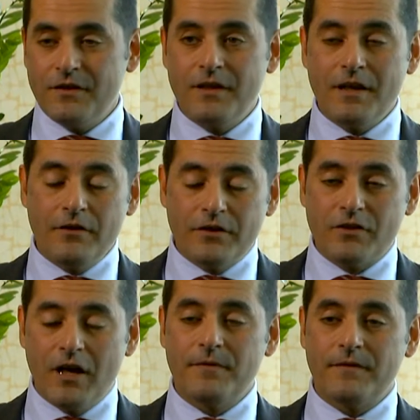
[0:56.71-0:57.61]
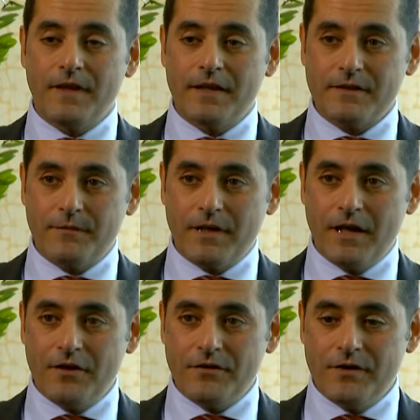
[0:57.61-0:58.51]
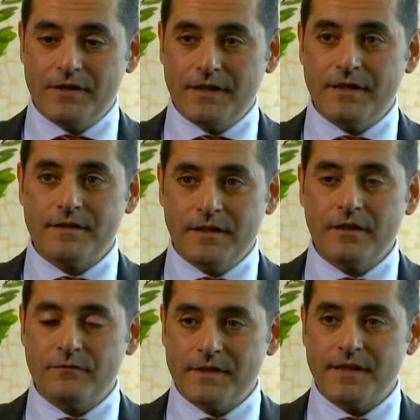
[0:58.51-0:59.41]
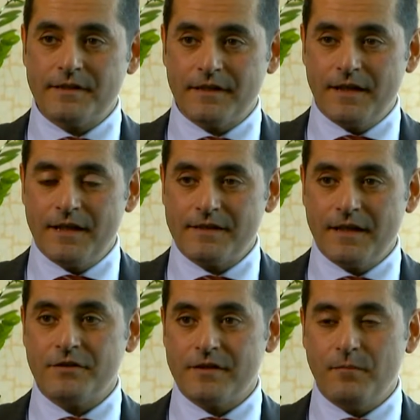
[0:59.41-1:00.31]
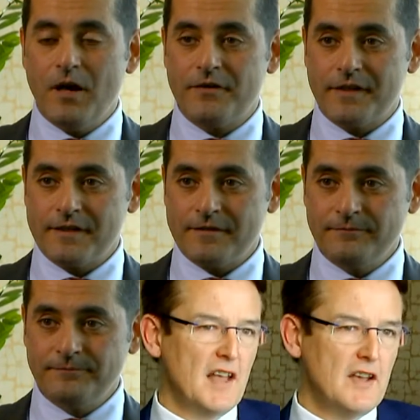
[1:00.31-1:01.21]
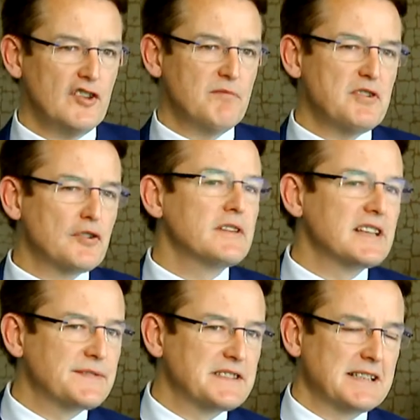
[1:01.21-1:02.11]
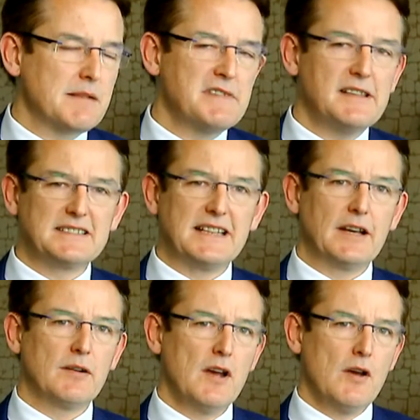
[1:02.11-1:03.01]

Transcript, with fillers: The only type of glass that we can't use is heat-resistant glass, such as Pyrex. You've been doing this for some years now.